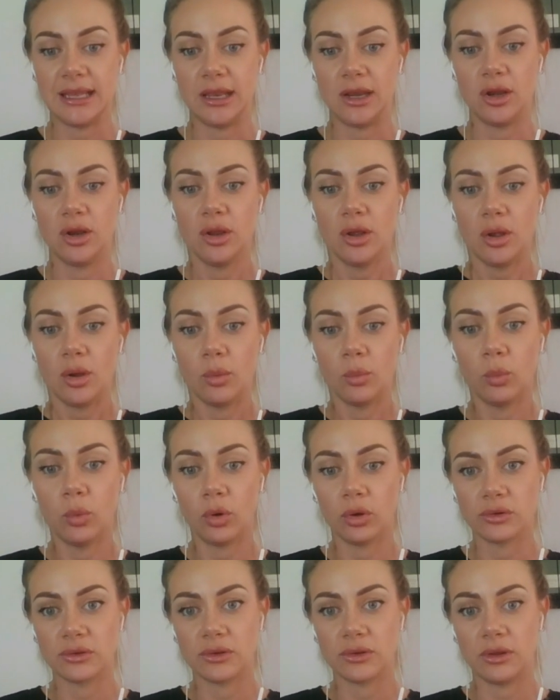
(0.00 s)
as in
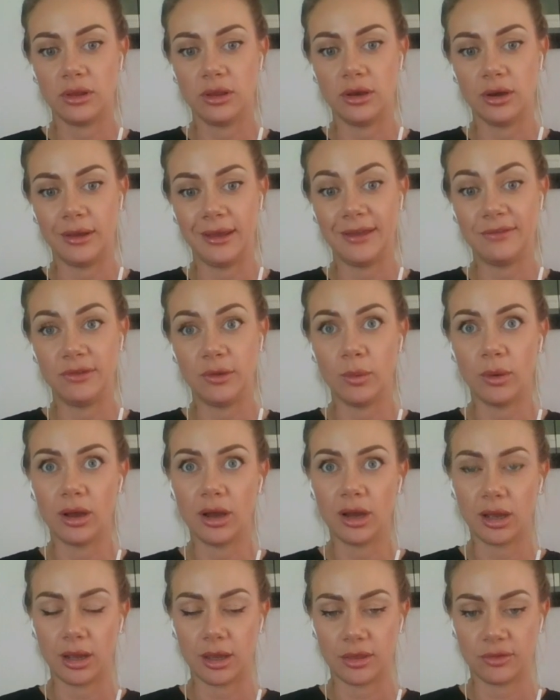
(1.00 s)
what, you know, if
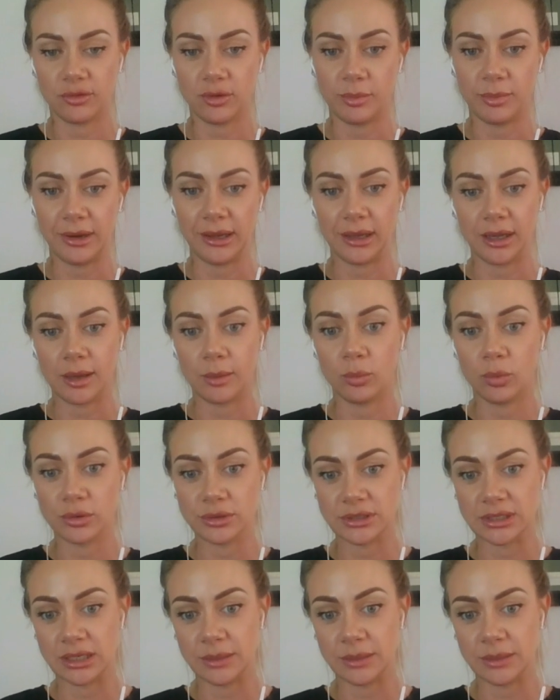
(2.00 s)
you are going through a breakup,